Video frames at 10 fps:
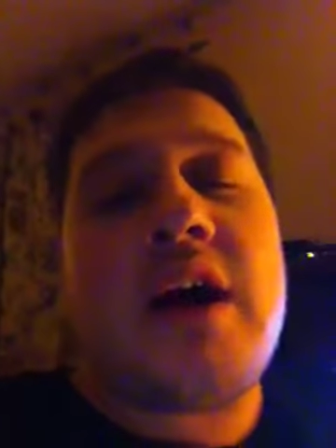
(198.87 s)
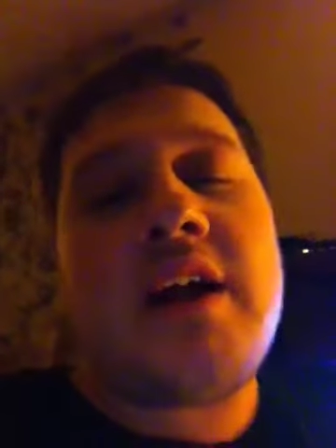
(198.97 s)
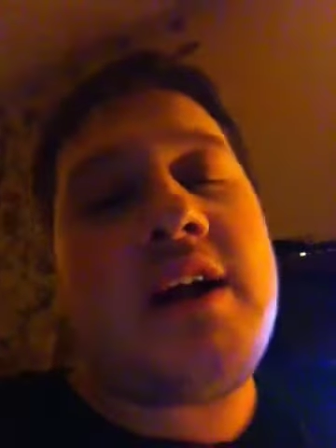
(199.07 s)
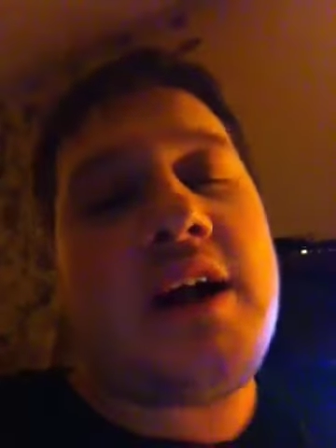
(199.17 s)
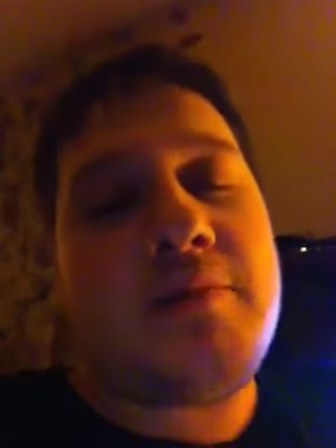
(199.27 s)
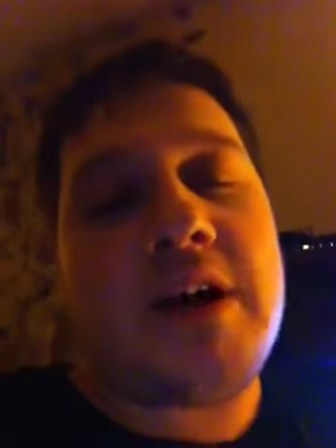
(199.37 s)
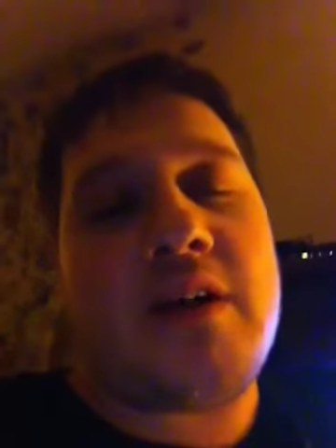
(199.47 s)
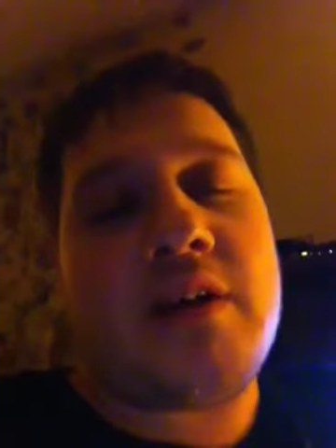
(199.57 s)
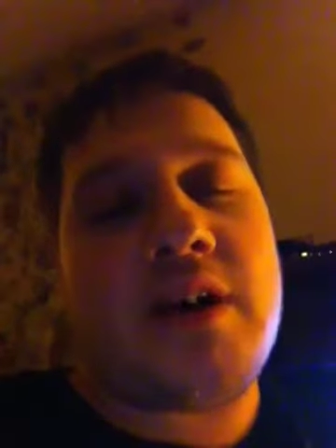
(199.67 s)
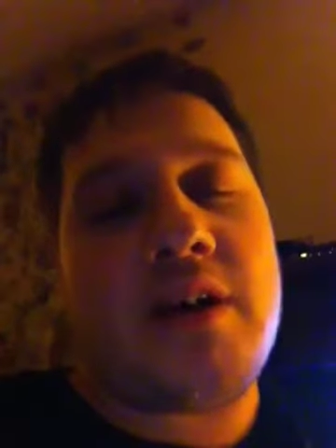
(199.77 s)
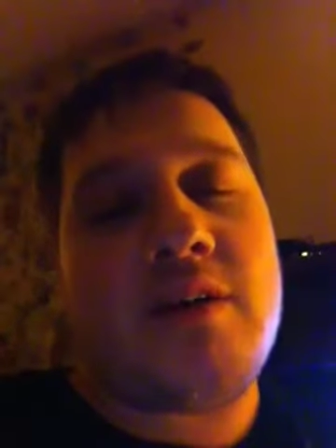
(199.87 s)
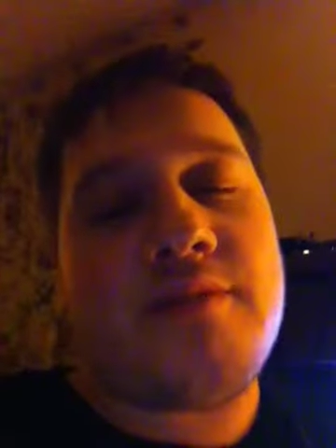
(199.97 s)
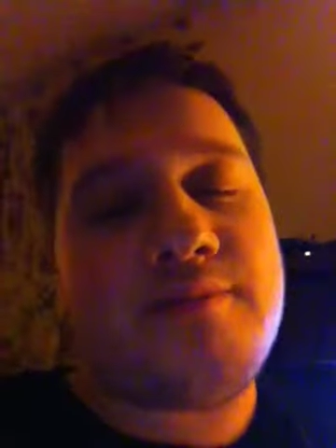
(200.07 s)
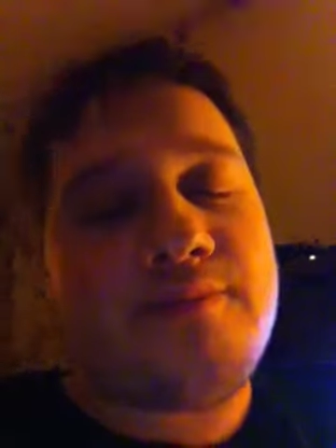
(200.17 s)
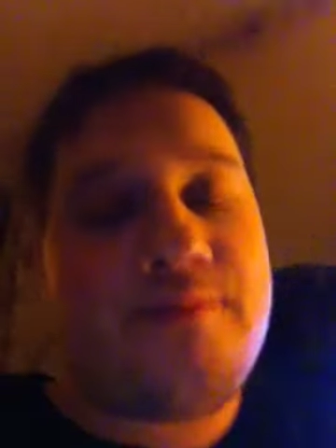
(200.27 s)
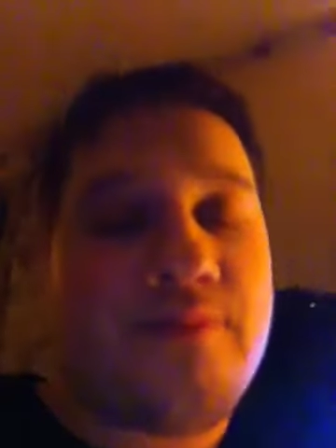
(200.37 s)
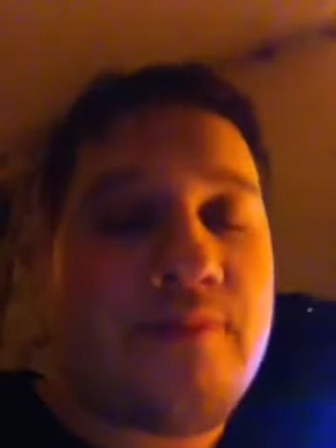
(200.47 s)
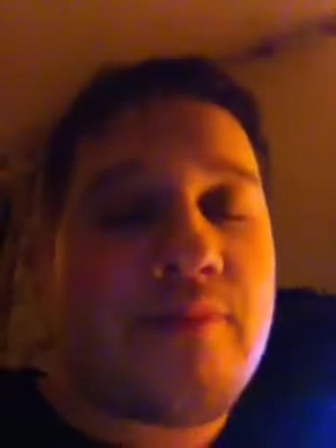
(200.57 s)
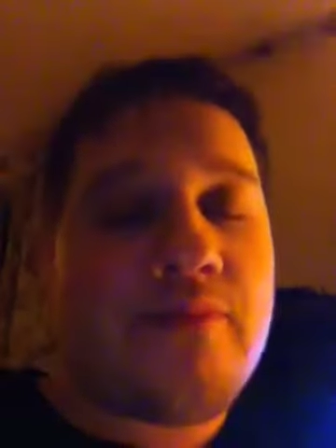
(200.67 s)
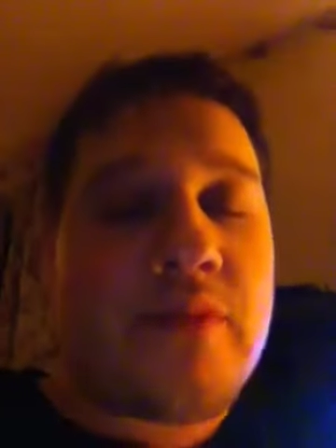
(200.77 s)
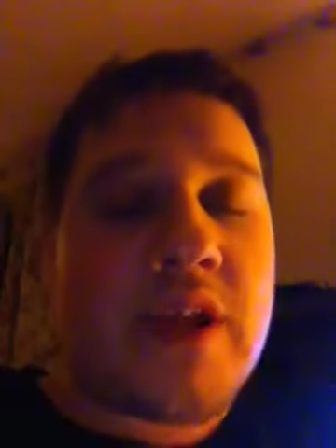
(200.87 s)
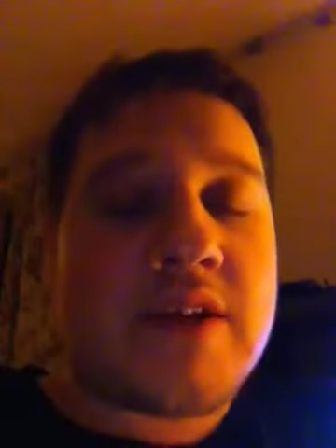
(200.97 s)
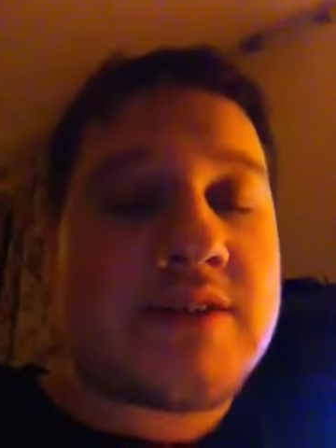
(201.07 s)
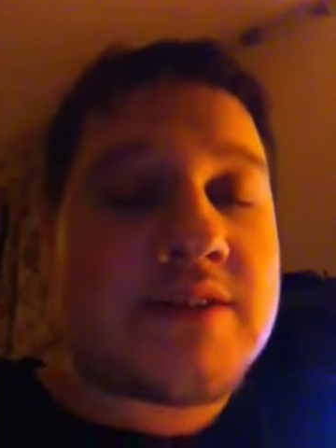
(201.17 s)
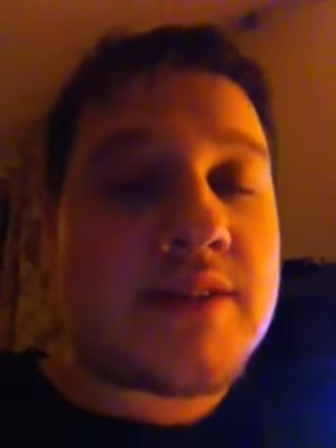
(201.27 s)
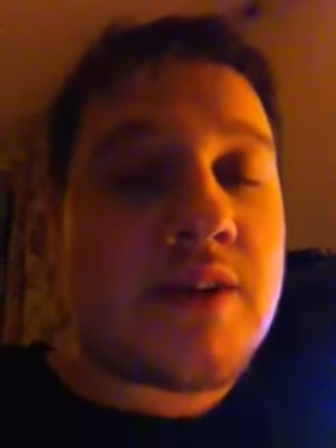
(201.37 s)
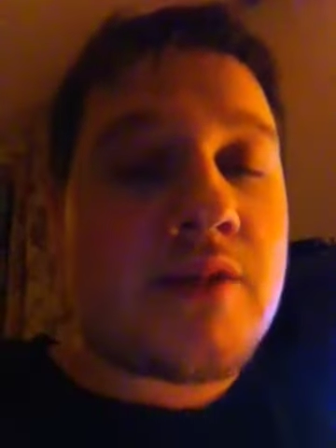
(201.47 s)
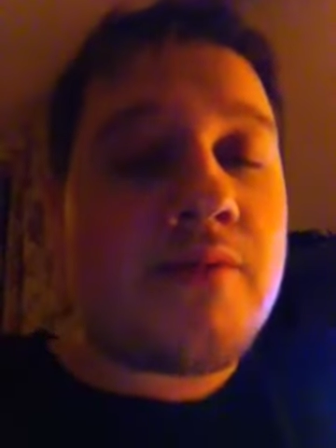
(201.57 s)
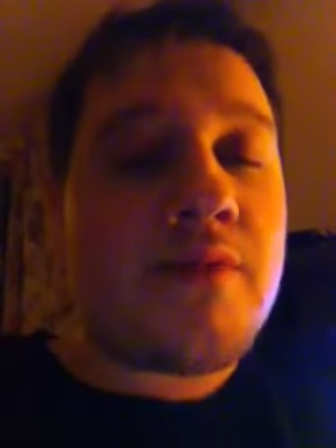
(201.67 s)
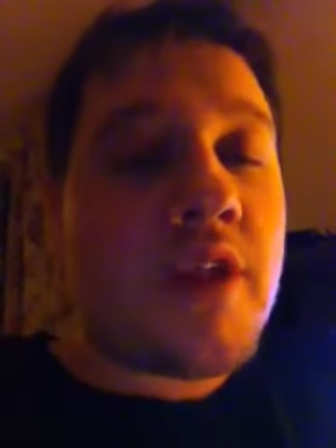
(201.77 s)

ahead and come down here. So